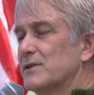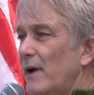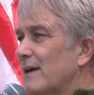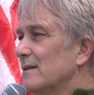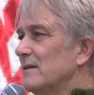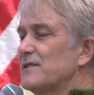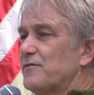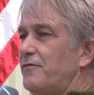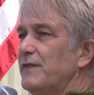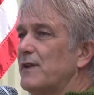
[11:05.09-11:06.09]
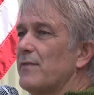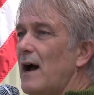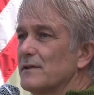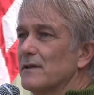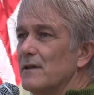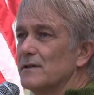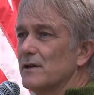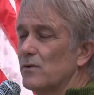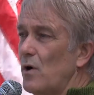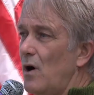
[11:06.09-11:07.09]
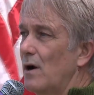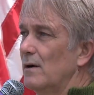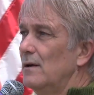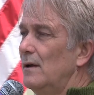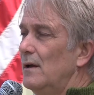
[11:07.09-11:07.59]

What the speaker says: So I can list 50,000 things that are wrong,